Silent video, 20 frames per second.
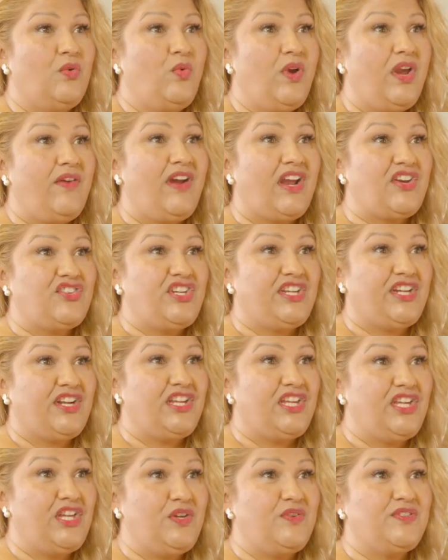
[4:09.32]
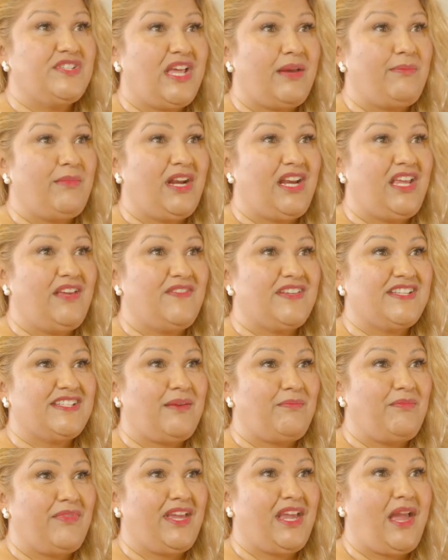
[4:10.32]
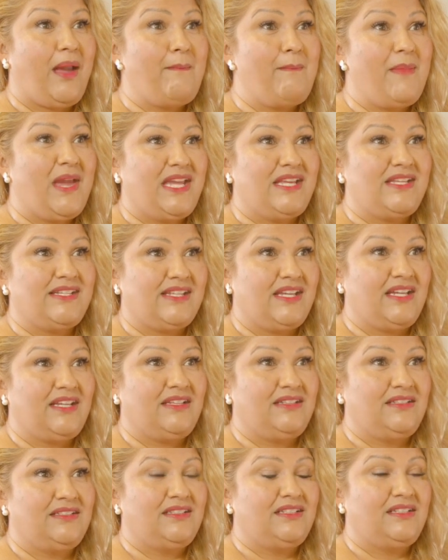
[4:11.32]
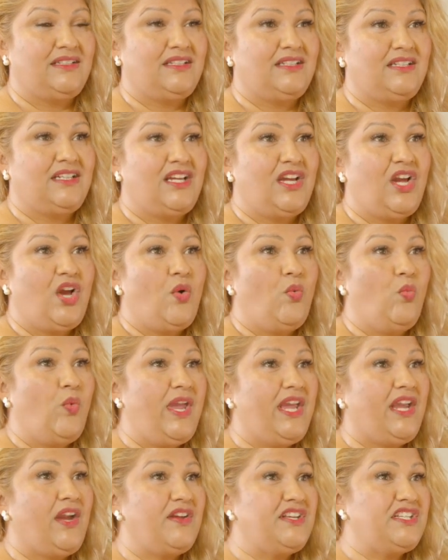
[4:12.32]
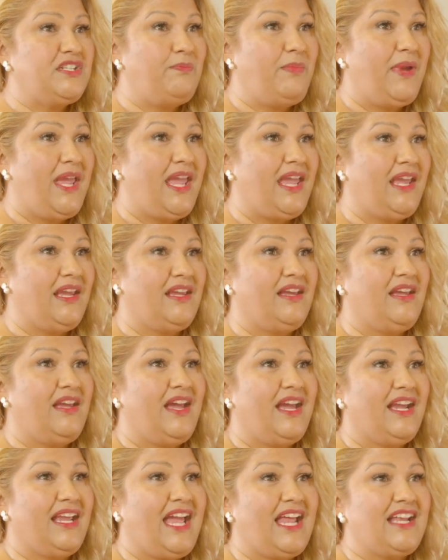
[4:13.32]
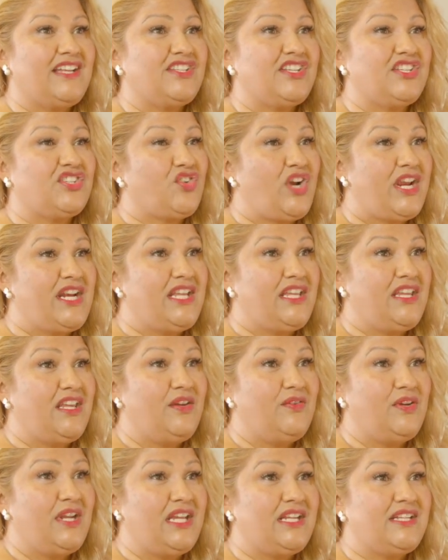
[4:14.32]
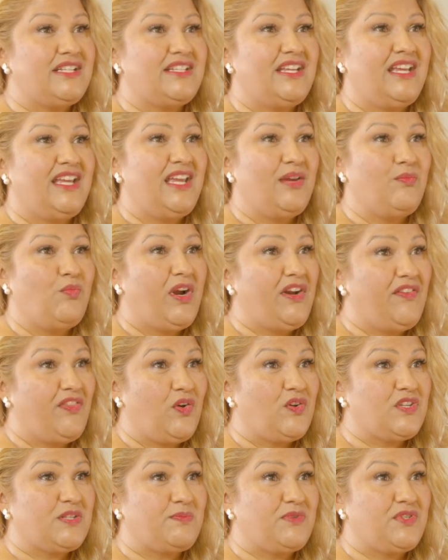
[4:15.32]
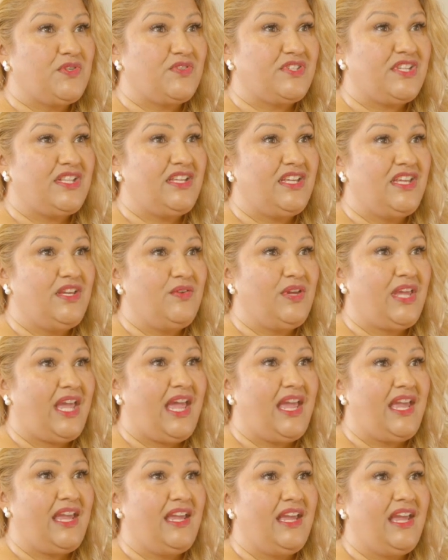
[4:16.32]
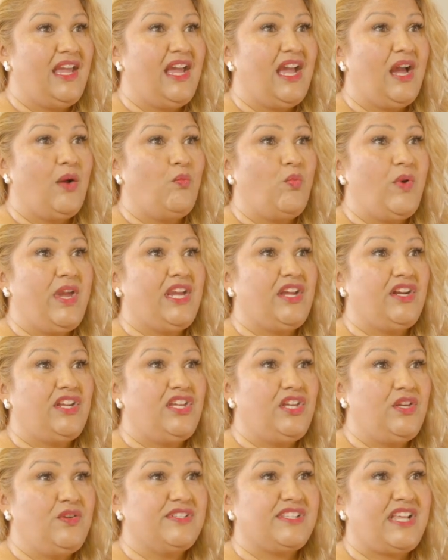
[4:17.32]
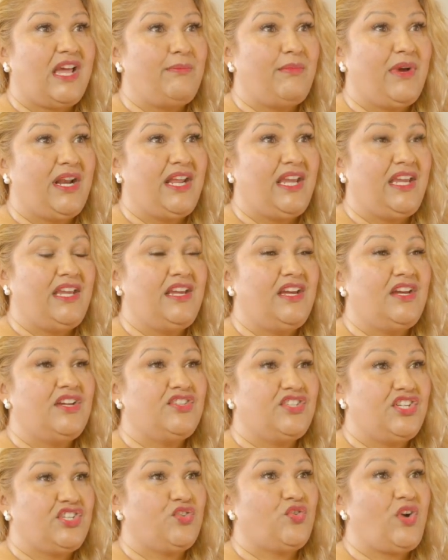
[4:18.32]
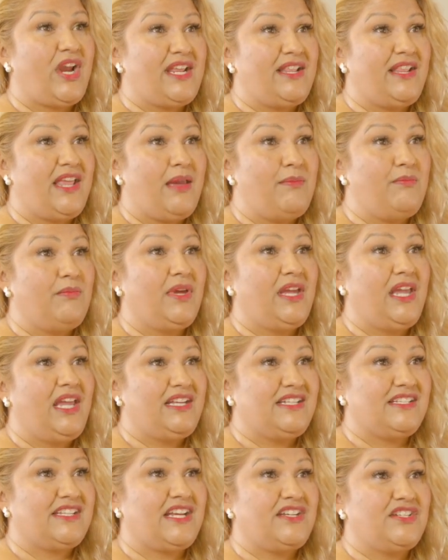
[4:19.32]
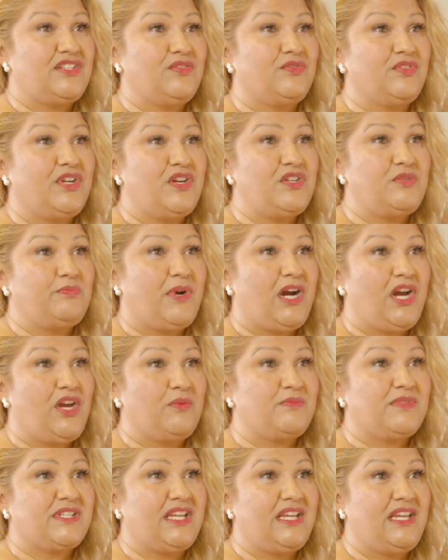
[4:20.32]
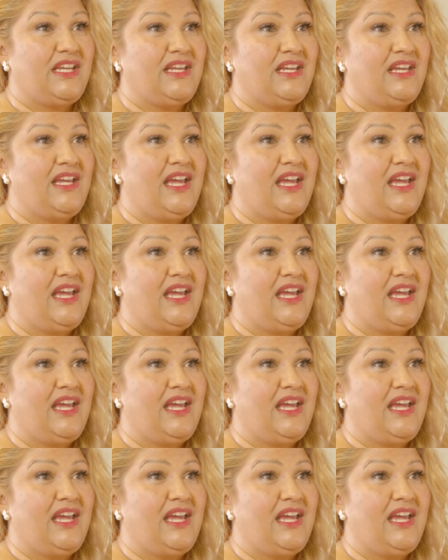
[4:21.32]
We're actually going to use that money for something amazing. We're going to pick a cancer training unit in one of the hospitals in the UK, and we're going to use that money to train them in sentinel node biopsy.